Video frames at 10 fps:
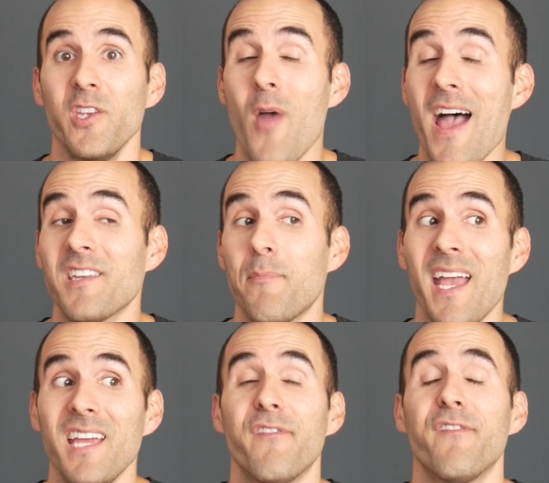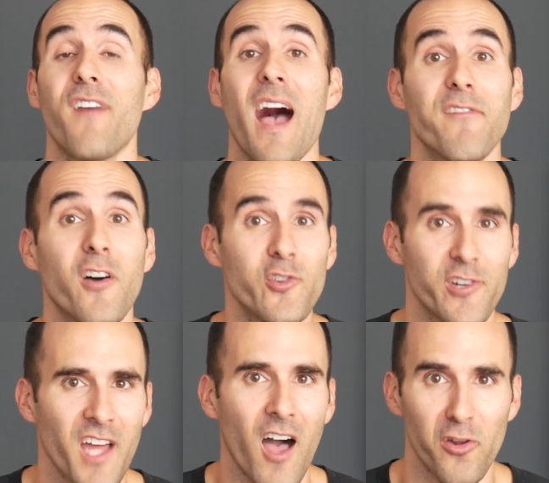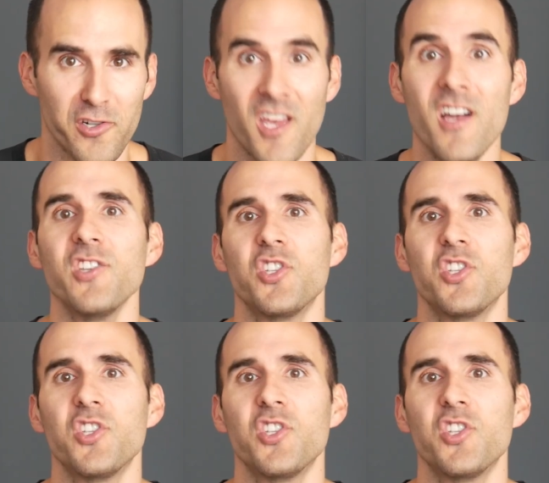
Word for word: you had to pay $500